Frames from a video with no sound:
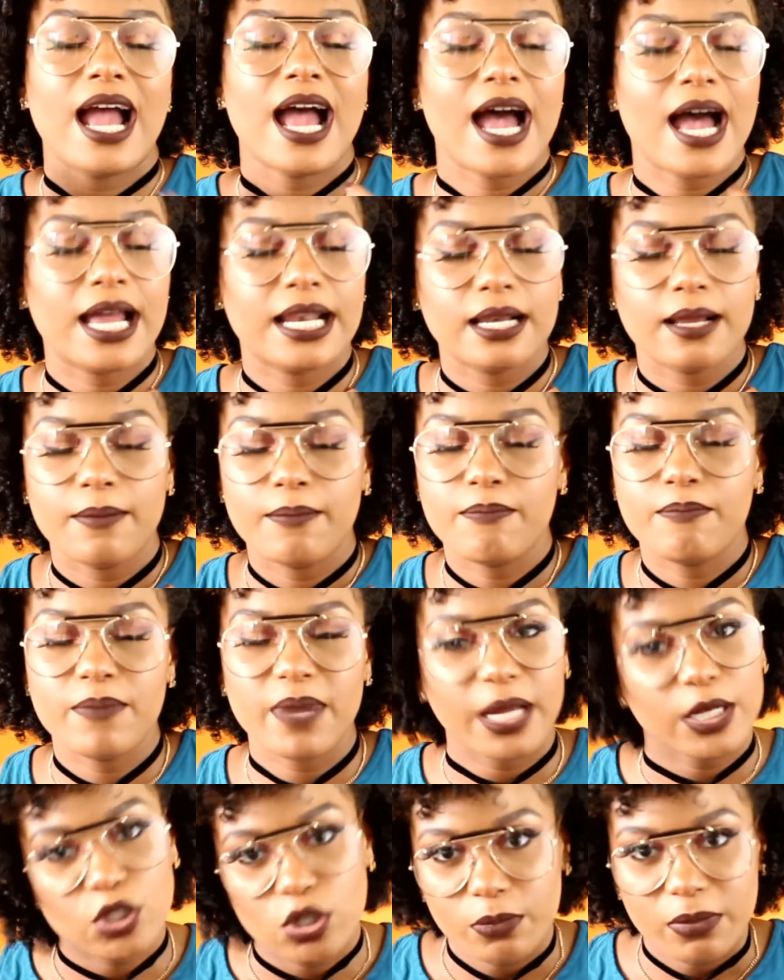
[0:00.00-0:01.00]
And
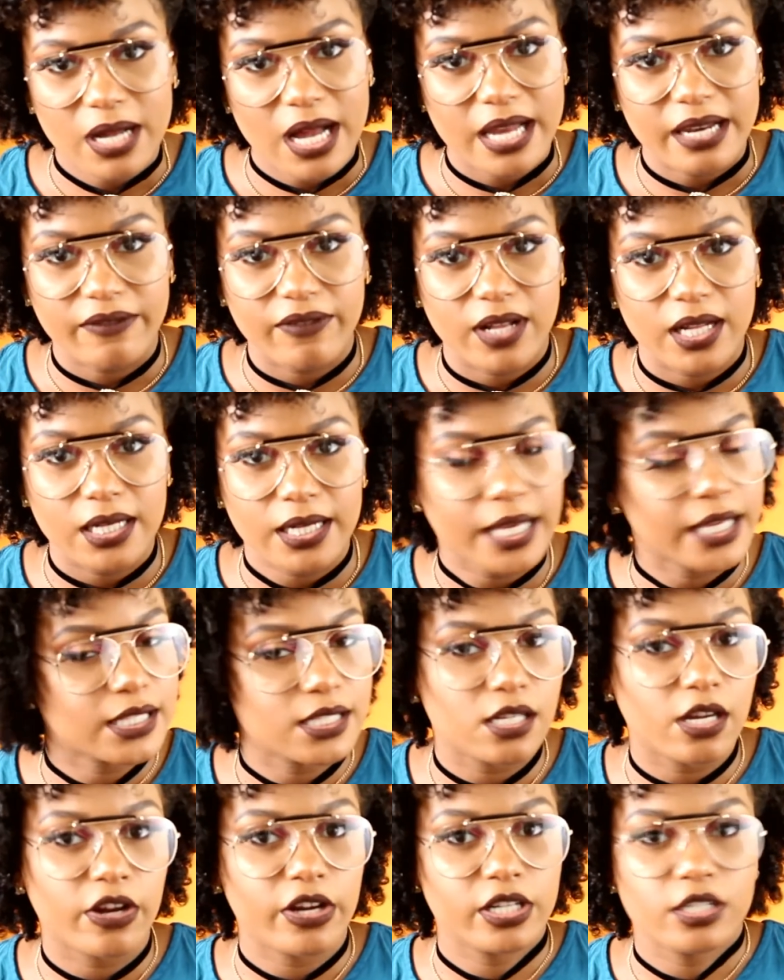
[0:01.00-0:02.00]
me jump carnival
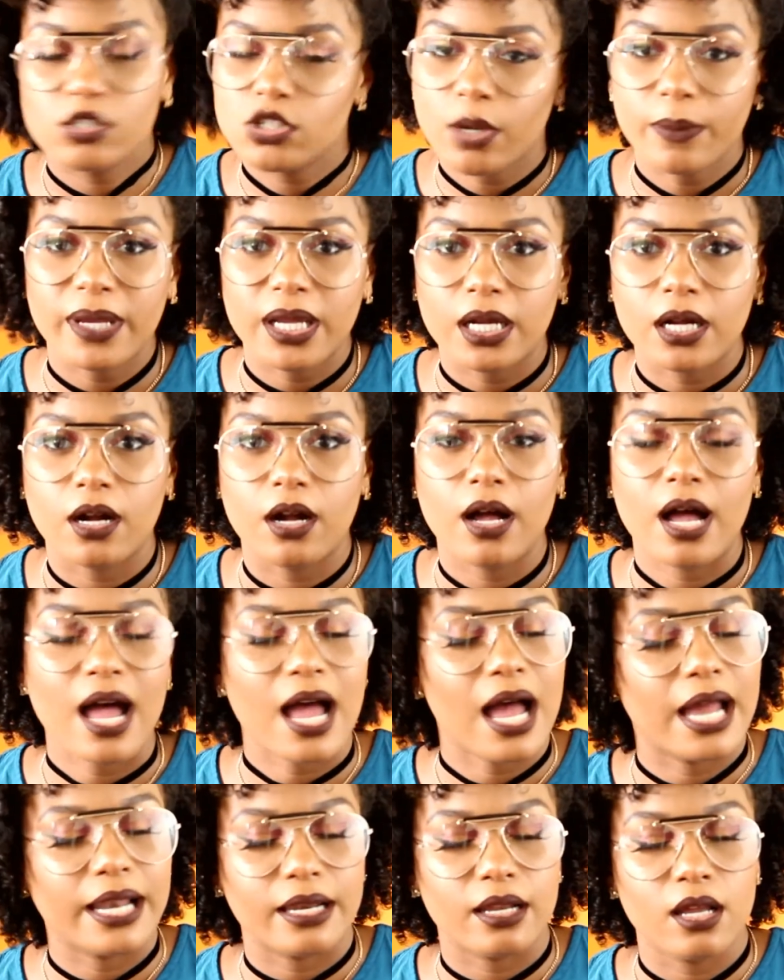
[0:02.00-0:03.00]
next year in Jamaica,
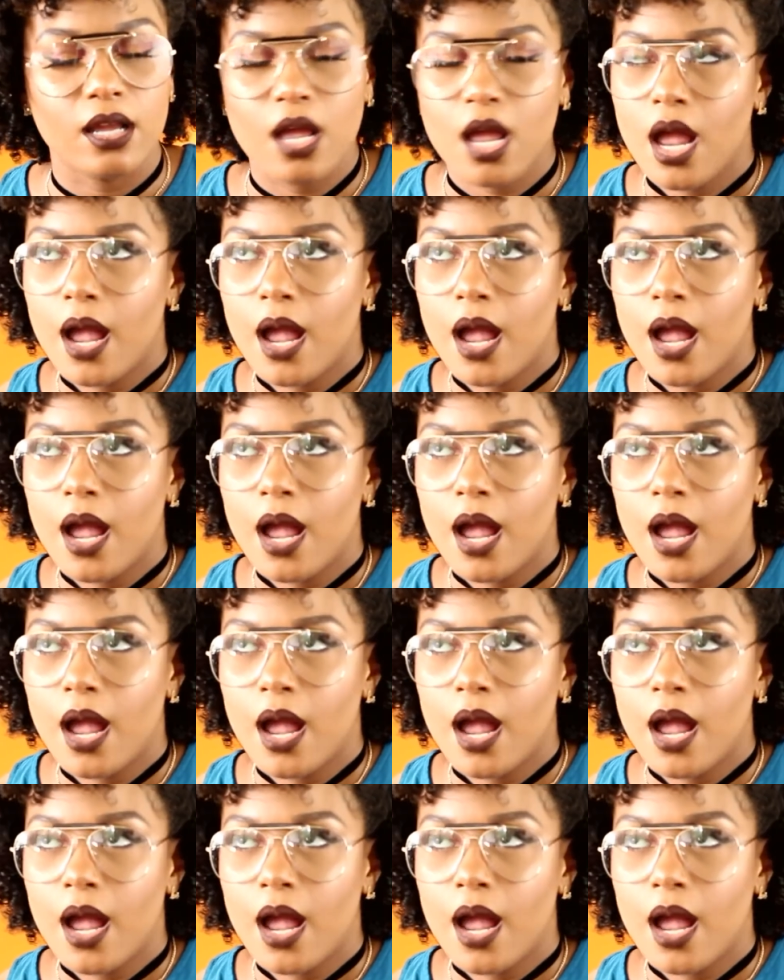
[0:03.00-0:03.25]
and